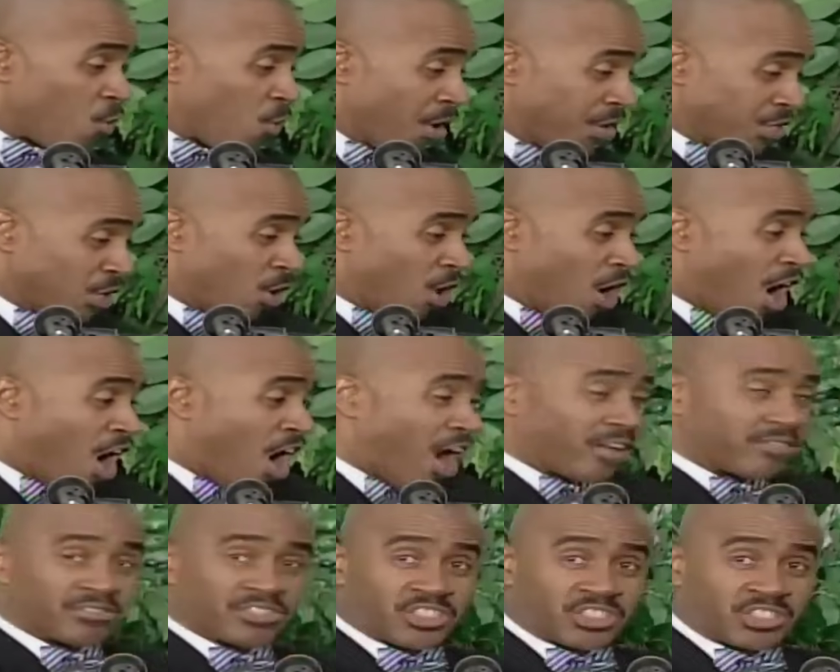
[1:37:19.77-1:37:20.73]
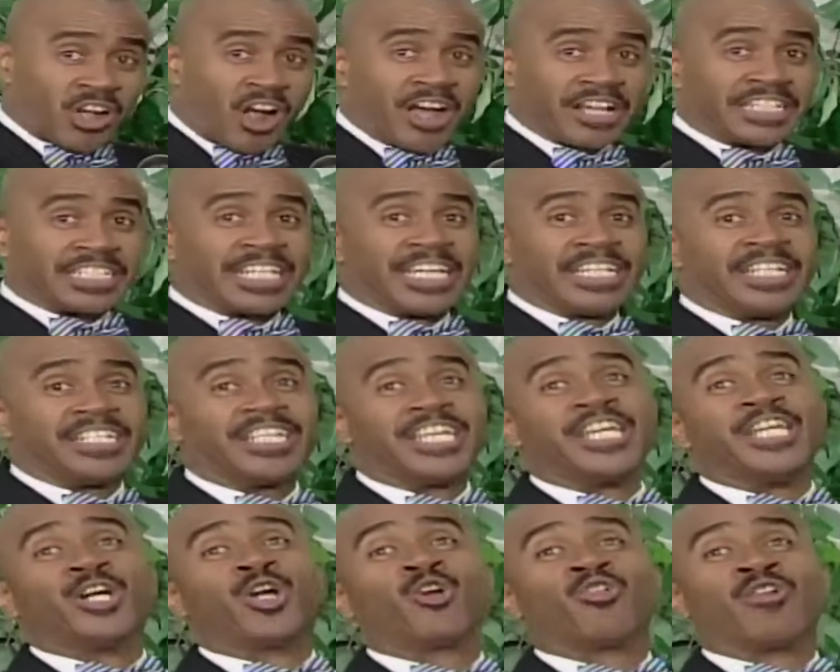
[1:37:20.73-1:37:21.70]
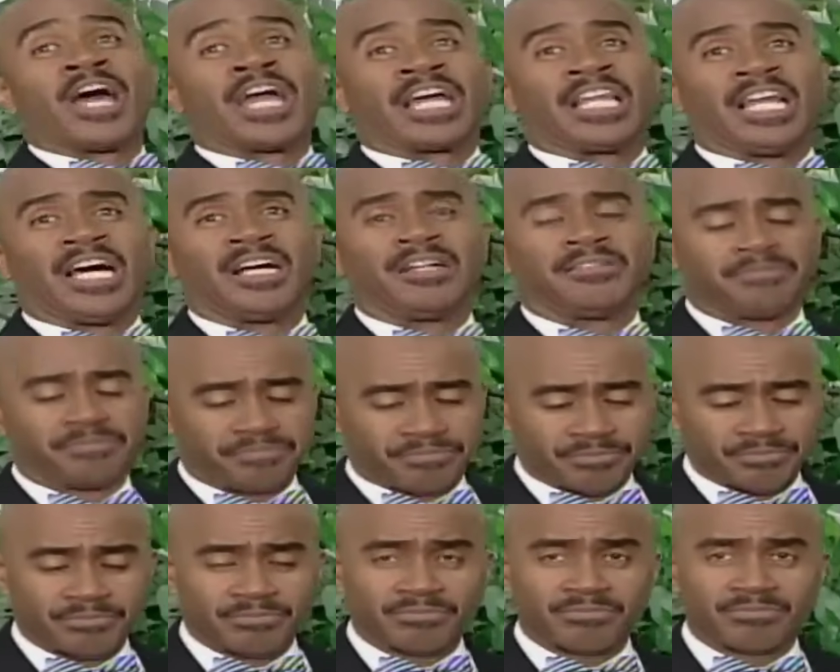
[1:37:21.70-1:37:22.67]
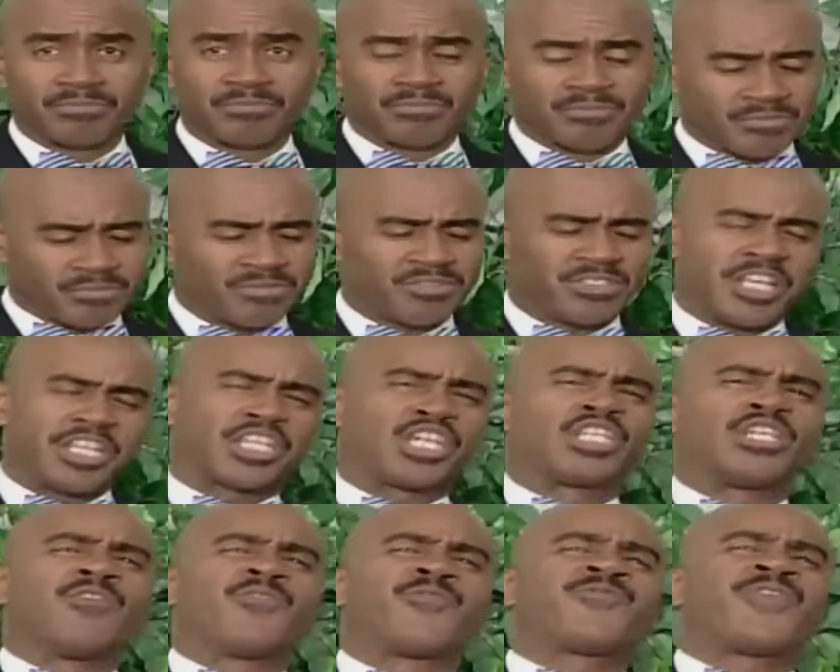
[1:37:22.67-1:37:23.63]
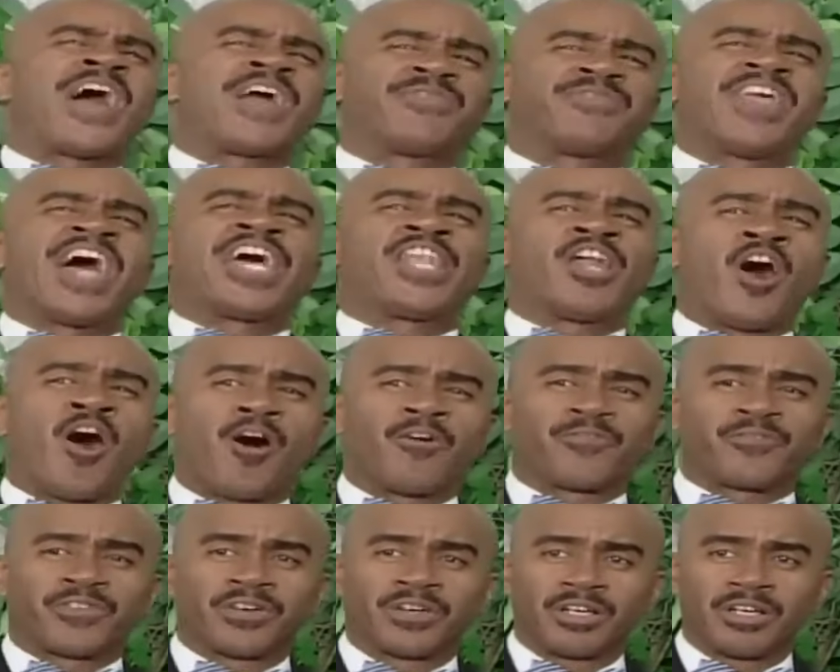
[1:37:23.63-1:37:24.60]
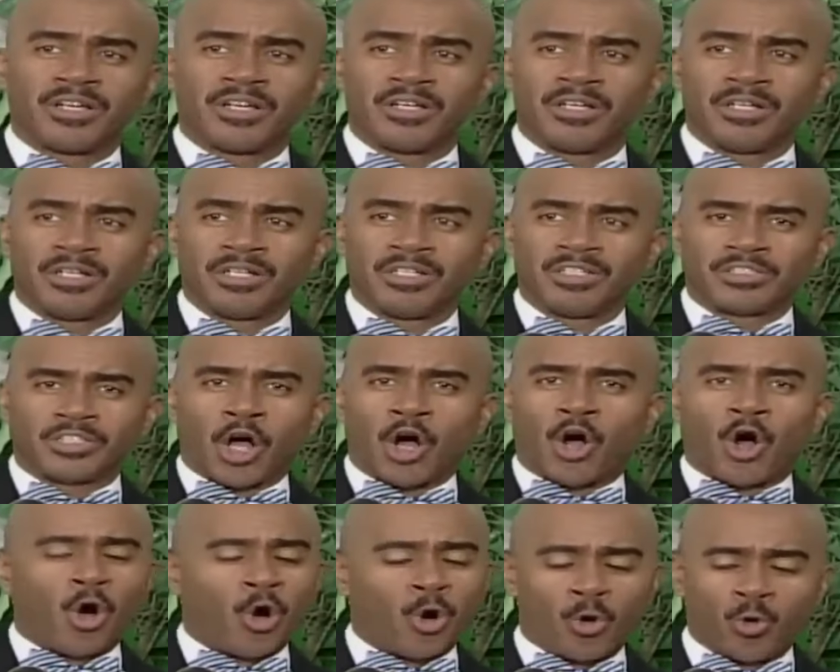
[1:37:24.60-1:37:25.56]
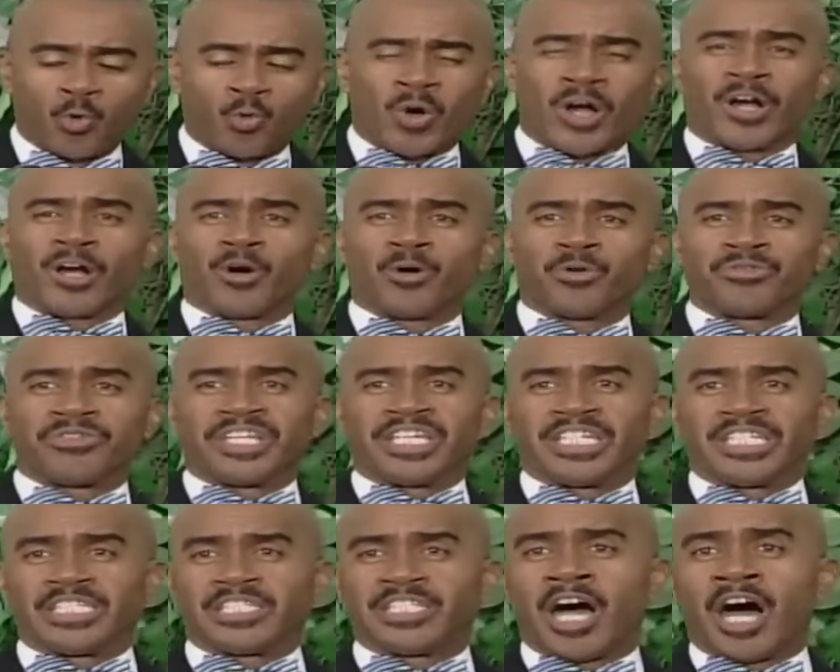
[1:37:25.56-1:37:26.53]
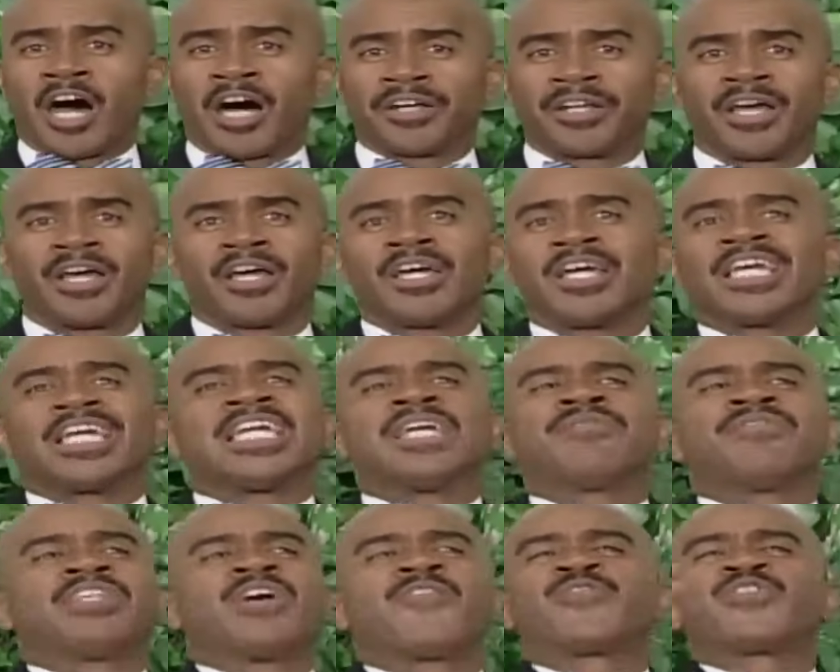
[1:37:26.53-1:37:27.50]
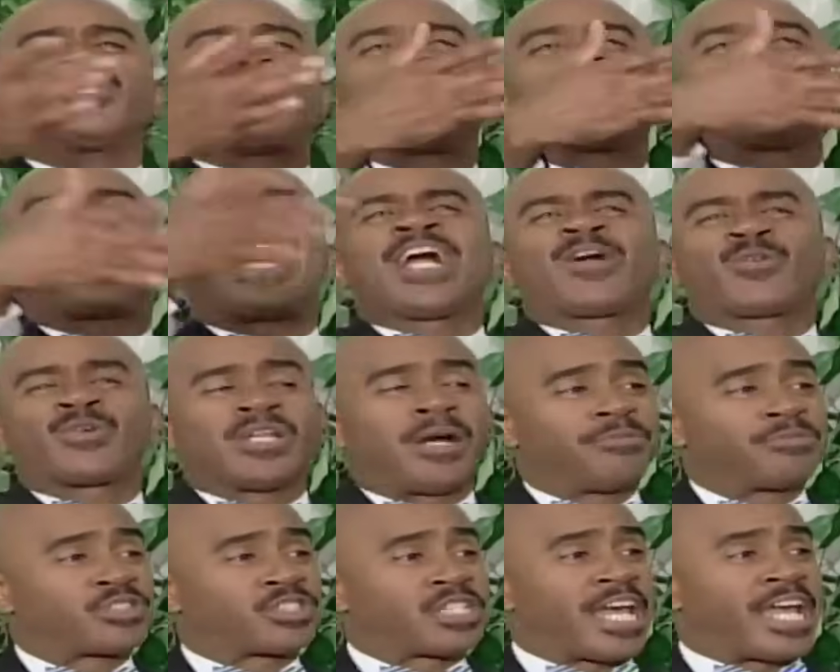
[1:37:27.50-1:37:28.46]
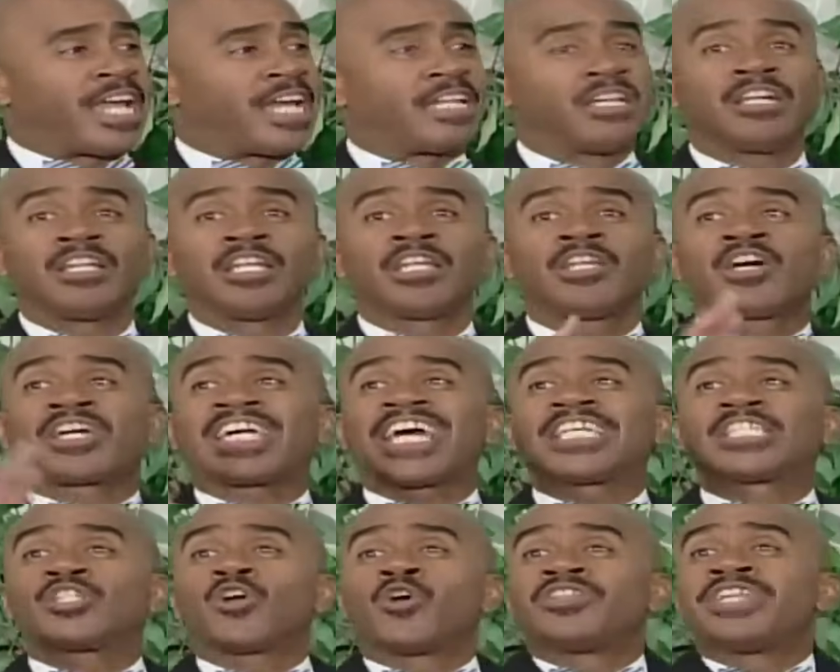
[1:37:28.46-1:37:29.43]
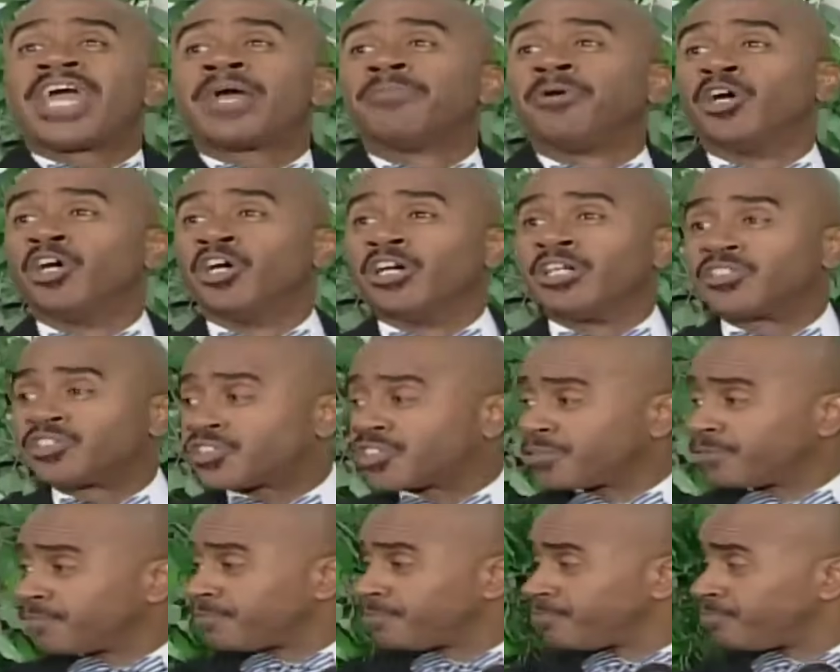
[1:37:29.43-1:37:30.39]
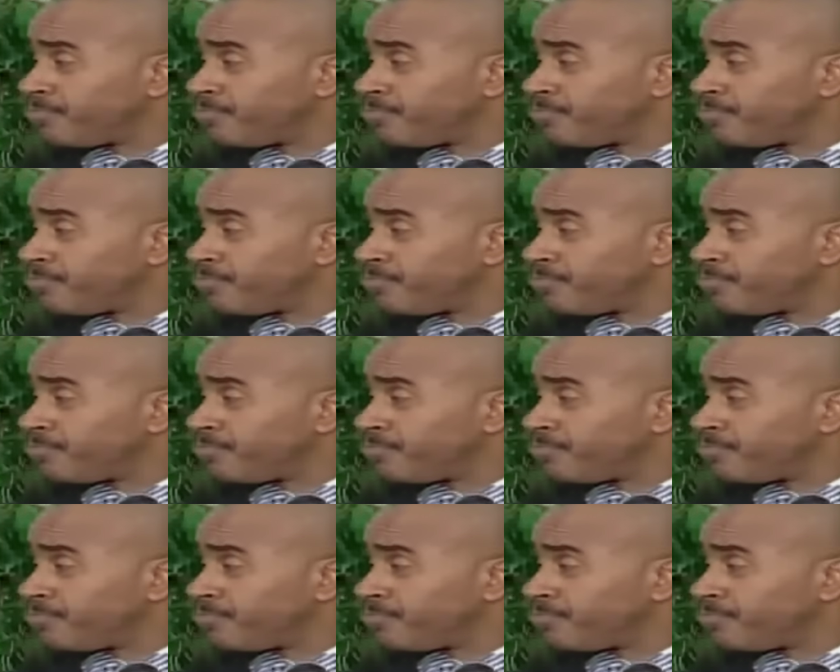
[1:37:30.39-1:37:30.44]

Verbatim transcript: When your heart started getting irregular. Mm-hmm. See, can you fight that off? The whole world need God. Even if you don't like what I'm saying, look at your neighborhoods.